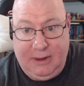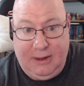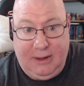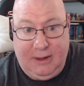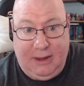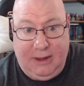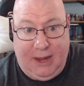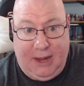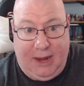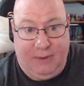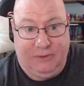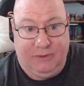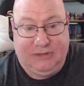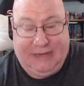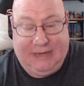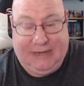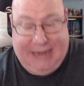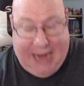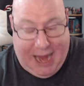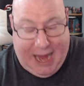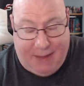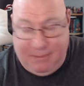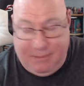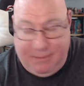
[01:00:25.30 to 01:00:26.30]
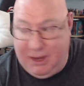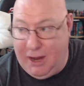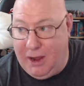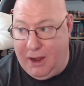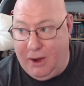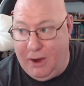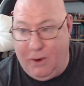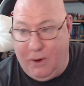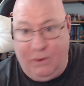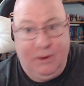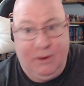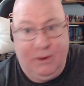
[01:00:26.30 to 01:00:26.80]
It was a
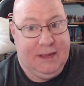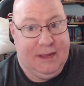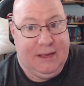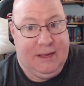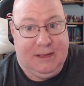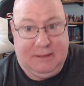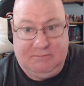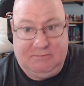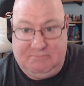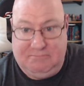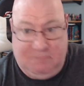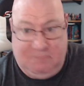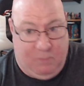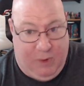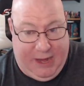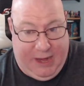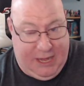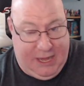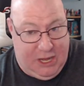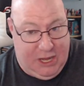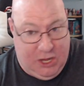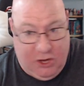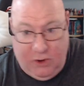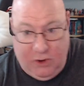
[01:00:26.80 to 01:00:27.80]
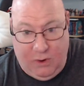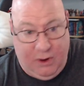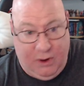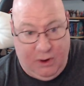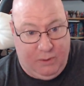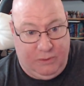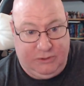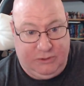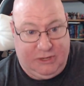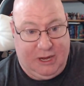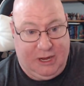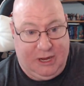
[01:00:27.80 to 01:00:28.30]
cameo. We knew it
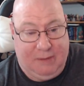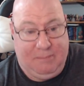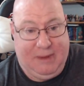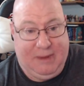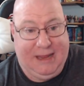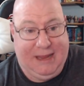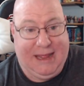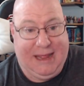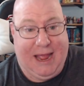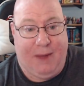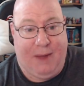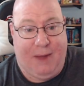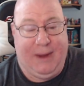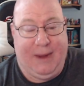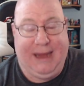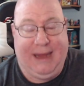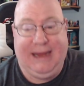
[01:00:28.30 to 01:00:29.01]
was going to be that way.